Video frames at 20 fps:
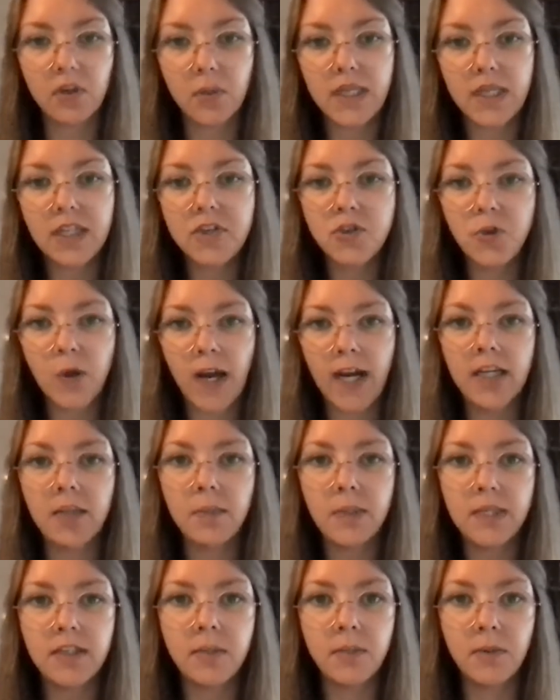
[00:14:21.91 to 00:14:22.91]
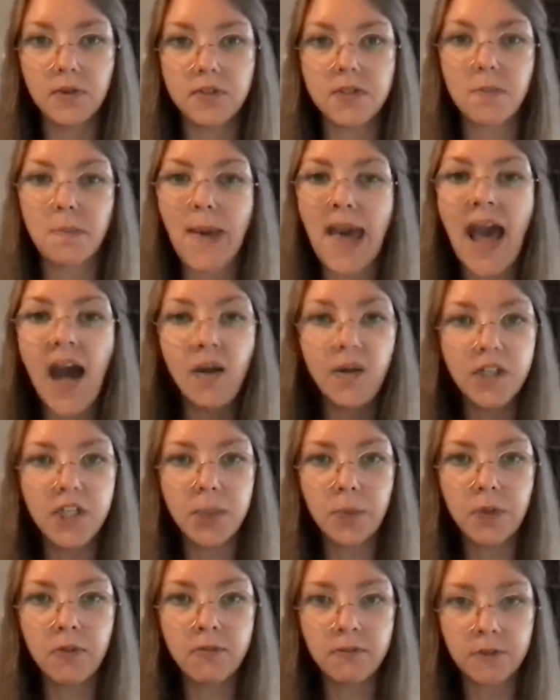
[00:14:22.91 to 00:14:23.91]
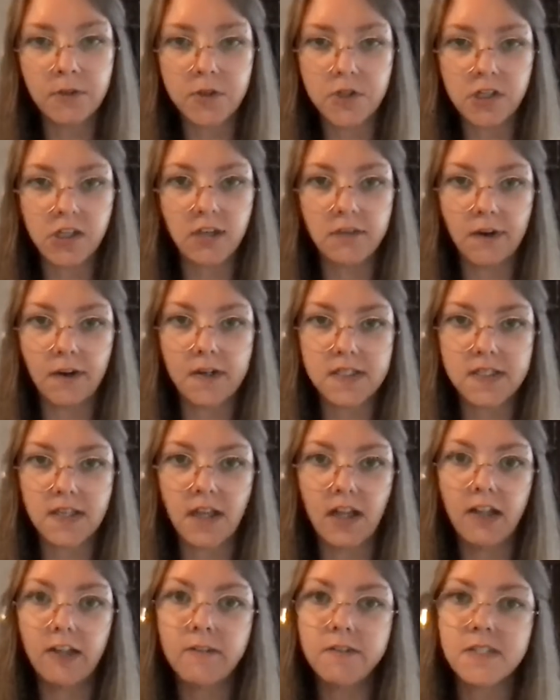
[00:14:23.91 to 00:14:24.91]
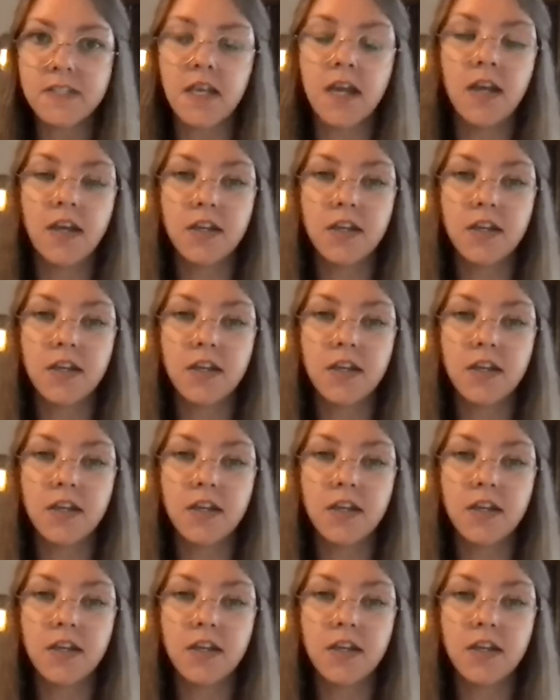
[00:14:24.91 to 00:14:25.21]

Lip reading: We can try to be the most palatable version of ourselves